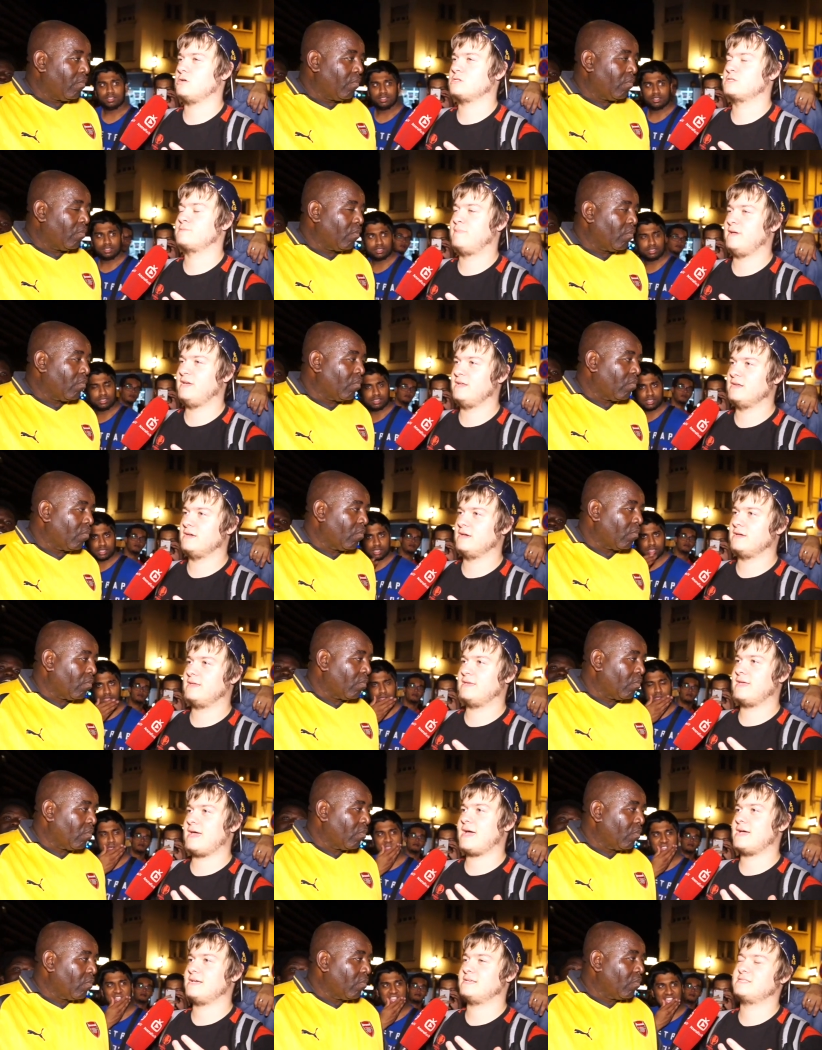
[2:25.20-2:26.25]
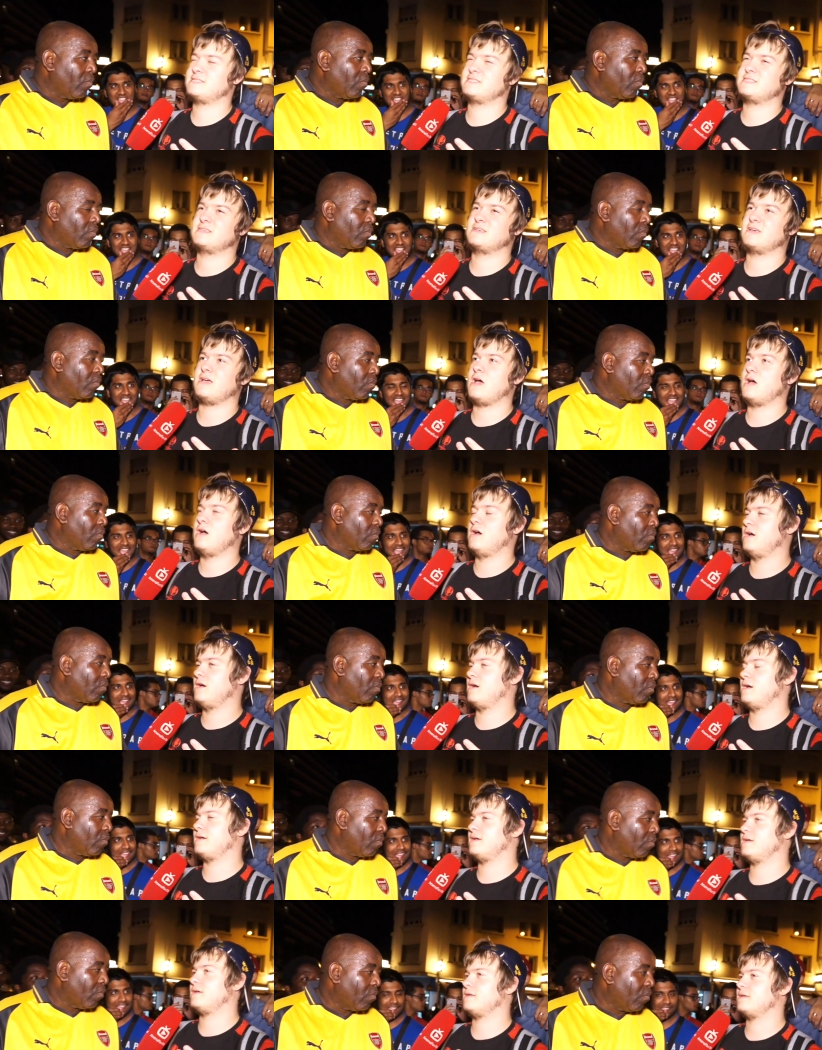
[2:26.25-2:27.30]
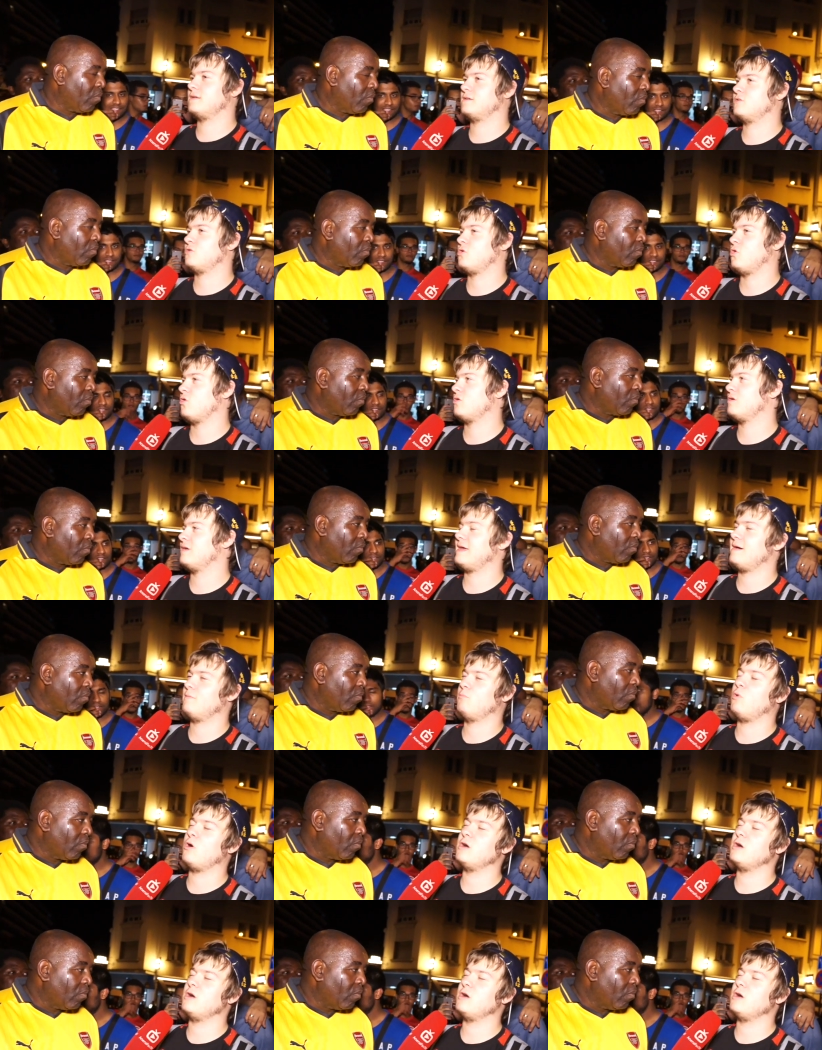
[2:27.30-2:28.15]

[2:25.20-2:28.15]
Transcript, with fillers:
Speaker 1: Ospina, yes. Uh, Coquelin,